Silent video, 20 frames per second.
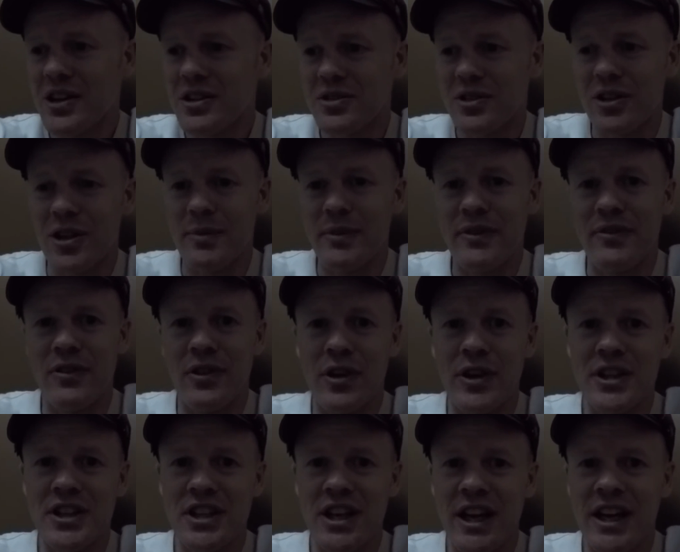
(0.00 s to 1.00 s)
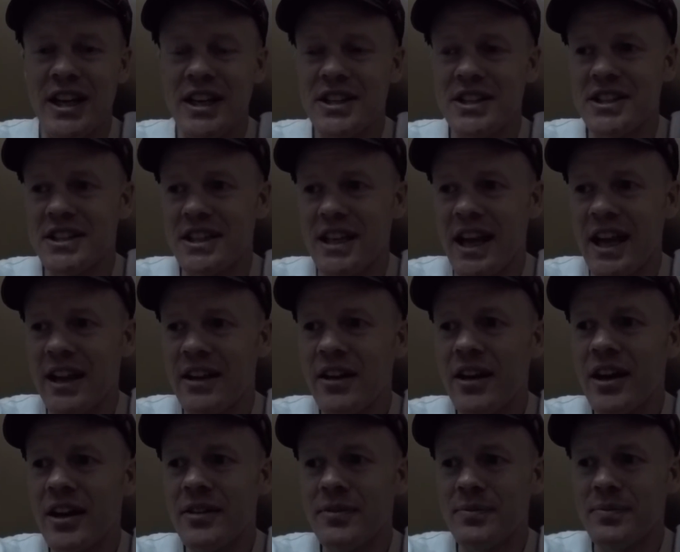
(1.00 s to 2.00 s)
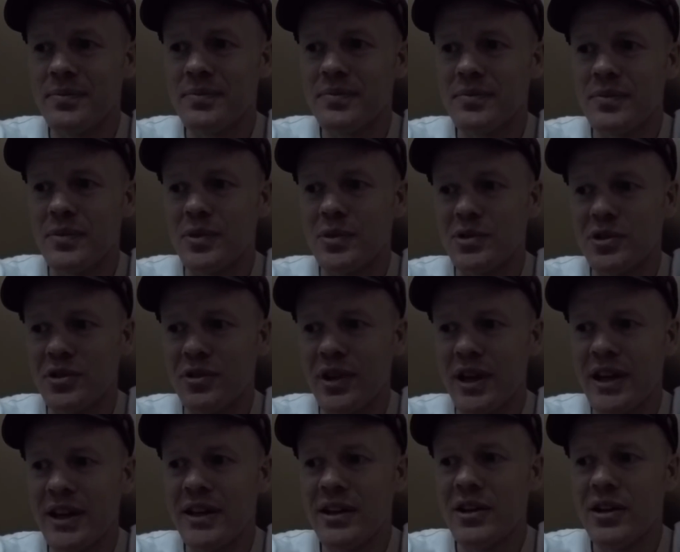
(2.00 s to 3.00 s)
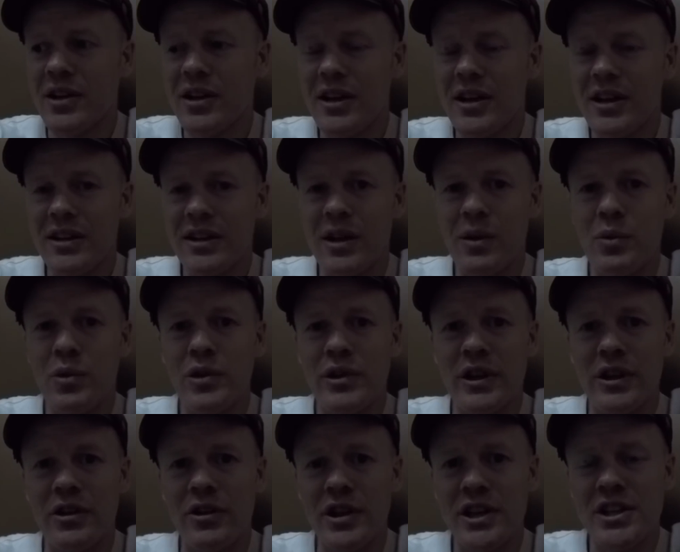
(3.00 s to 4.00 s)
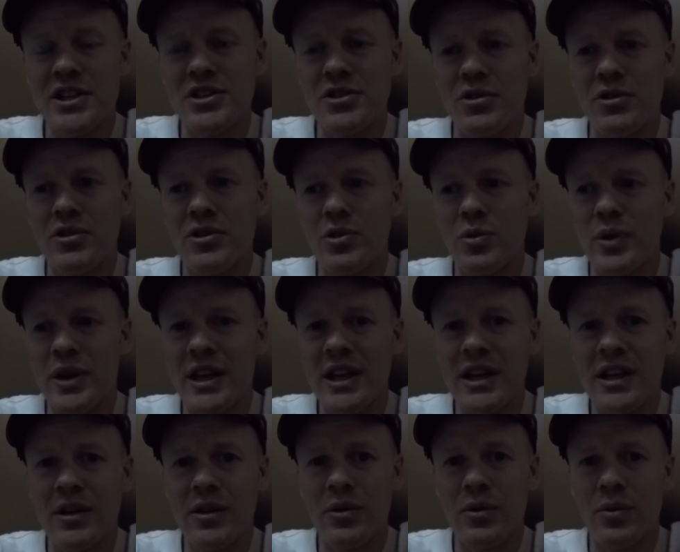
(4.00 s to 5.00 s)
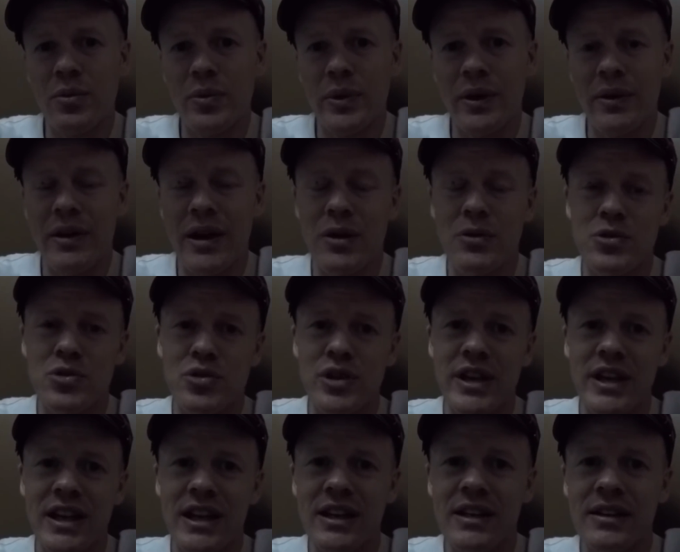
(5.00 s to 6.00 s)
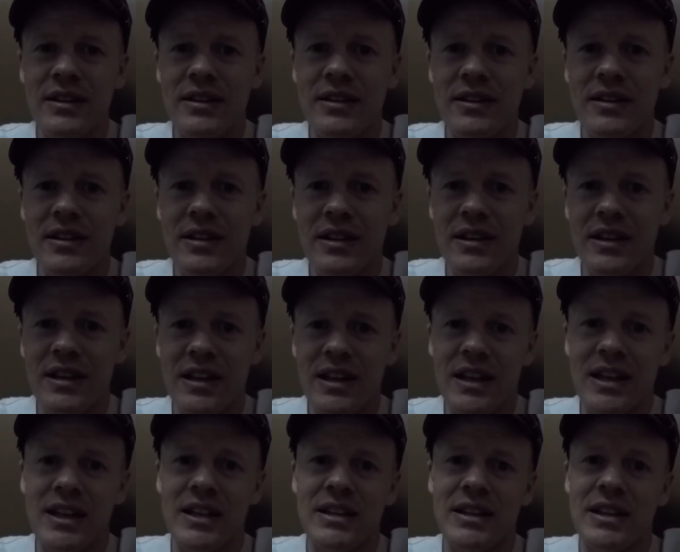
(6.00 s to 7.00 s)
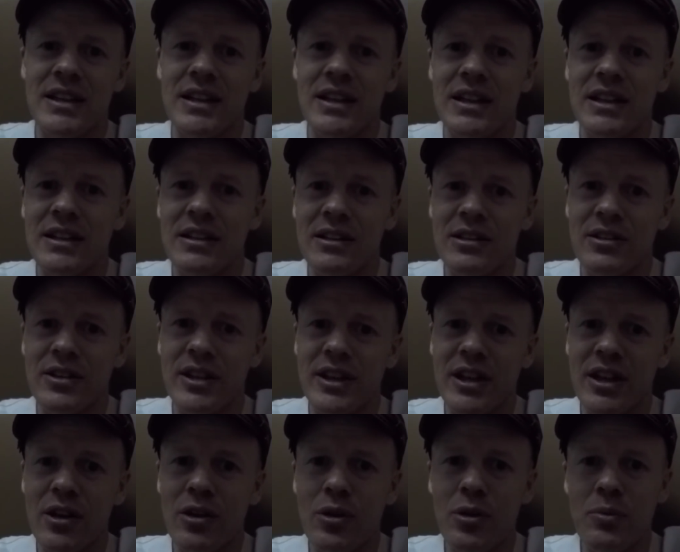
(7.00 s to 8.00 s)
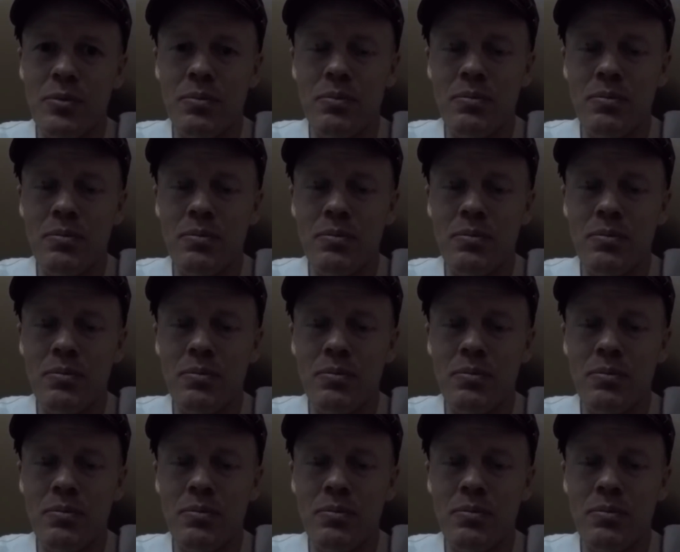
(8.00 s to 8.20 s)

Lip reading: So I got my flight changed, stayed on, it was great. Then one of the nights during the week, we were out drinking in the little, like, you know,